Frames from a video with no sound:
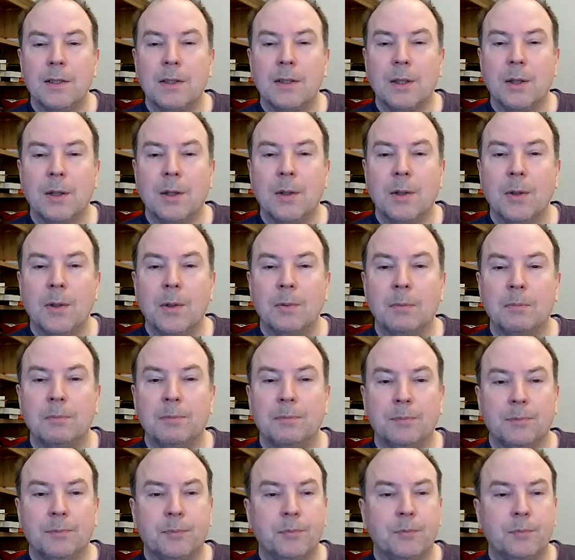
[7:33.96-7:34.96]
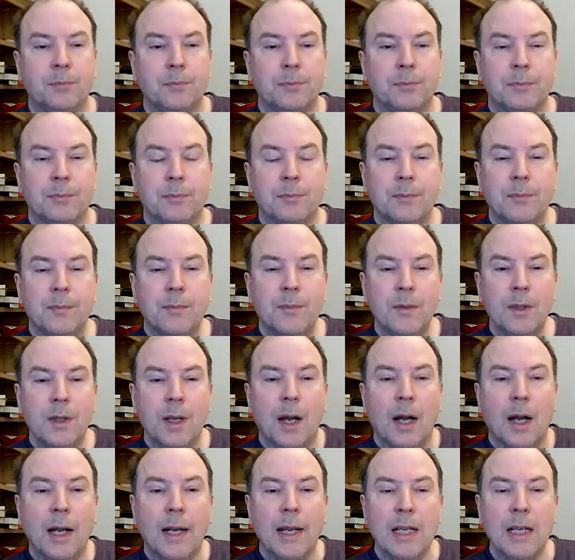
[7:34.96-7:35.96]
So
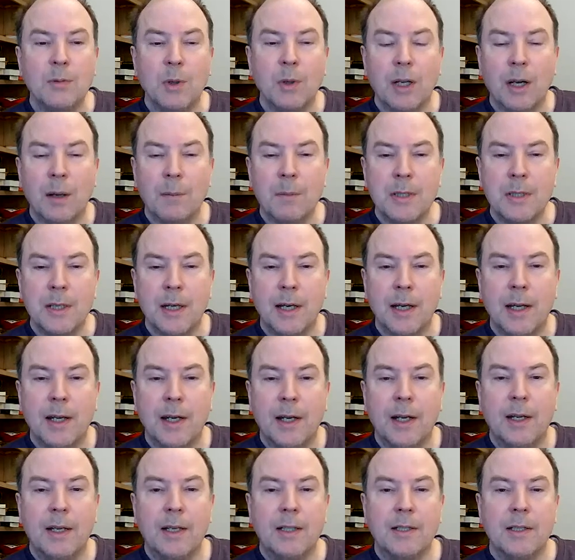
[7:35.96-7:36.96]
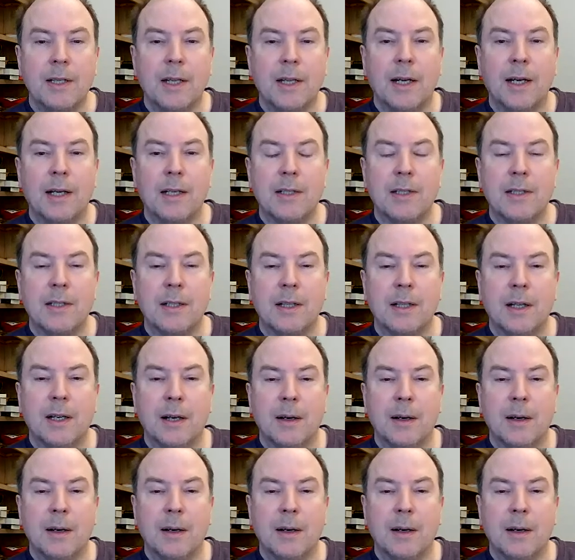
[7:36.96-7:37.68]
I guess what I'm saying is that